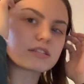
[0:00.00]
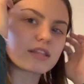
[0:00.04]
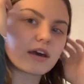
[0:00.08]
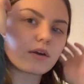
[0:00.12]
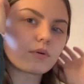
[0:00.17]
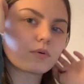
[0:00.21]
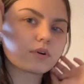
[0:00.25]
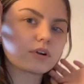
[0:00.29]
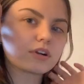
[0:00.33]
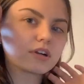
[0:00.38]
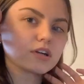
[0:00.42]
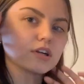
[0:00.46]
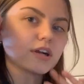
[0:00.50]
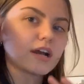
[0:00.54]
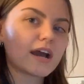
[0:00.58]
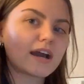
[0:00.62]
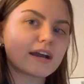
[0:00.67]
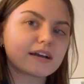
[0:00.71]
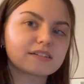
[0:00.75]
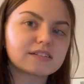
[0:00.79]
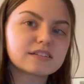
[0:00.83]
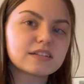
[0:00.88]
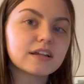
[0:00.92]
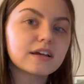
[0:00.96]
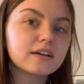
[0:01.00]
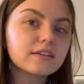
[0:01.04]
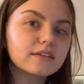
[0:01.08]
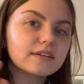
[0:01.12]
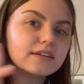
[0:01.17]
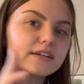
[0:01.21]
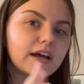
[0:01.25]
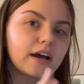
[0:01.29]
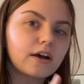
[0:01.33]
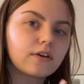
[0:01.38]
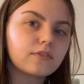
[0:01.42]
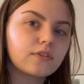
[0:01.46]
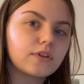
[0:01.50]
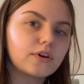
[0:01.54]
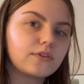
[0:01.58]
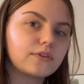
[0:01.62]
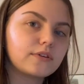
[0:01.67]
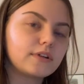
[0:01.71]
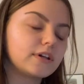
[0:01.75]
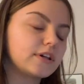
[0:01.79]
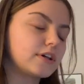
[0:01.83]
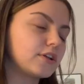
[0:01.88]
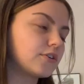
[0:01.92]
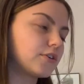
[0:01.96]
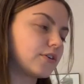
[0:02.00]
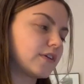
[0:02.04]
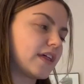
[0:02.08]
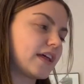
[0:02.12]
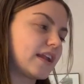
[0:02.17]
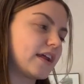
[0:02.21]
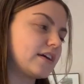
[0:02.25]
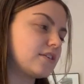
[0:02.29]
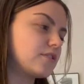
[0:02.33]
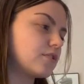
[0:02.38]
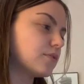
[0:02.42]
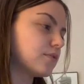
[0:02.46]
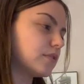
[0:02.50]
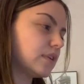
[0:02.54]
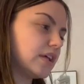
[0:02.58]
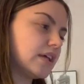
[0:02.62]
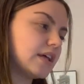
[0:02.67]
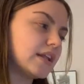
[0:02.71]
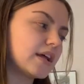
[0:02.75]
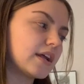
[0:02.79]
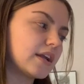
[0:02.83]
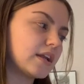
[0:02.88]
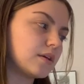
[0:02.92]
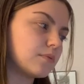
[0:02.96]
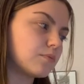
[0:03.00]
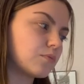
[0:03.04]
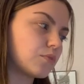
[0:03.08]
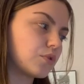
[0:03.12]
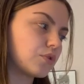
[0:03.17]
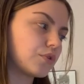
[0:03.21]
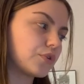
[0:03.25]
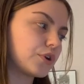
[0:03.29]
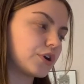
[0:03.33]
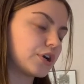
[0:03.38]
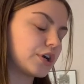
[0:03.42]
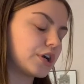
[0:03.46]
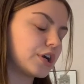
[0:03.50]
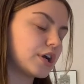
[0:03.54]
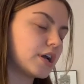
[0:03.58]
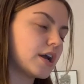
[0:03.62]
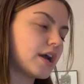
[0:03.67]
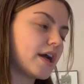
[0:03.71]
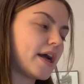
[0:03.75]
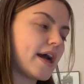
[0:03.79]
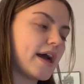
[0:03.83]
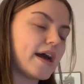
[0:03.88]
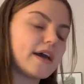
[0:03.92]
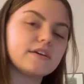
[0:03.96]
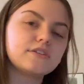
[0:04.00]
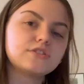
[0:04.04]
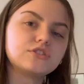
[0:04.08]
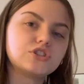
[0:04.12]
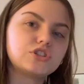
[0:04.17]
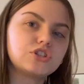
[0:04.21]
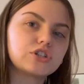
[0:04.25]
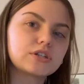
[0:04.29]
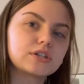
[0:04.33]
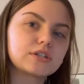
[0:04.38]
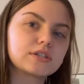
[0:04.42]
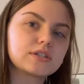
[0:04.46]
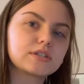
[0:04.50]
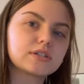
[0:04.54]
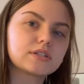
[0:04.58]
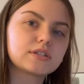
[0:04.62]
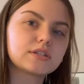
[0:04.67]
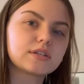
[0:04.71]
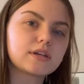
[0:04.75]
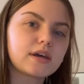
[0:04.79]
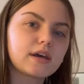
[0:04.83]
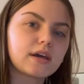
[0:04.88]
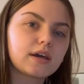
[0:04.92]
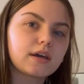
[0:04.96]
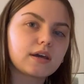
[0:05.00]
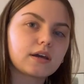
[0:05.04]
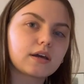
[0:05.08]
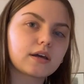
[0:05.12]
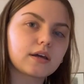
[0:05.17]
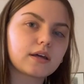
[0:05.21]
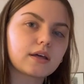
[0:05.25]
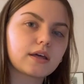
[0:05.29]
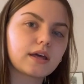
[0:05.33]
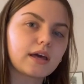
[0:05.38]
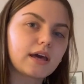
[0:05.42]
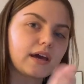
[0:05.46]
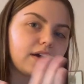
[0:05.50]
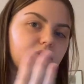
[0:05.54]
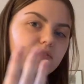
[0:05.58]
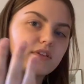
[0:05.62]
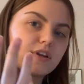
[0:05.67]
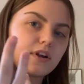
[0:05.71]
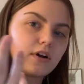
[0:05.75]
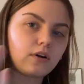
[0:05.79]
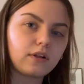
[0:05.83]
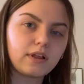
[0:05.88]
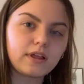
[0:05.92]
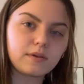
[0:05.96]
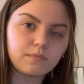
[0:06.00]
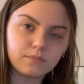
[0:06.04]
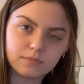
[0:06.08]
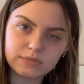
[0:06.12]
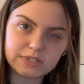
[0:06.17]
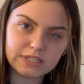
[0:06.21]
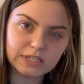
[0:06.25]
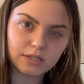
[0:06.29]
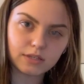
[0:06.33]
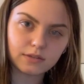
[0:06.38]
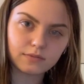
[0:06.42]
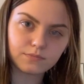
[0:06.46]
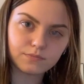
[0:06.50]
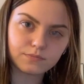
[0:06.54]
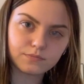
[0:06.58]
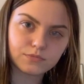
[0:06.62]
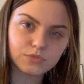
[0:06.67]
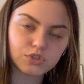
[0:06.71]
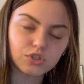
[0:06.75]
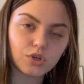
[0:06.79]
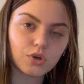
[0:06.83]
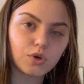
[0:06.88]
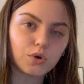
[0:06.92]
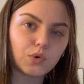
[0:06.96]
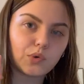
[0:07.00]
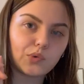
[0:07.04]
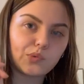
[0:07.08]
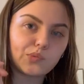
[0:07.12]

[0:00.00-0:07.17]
were accidentally downloaded or that I don't need anymore and just have it all empty. So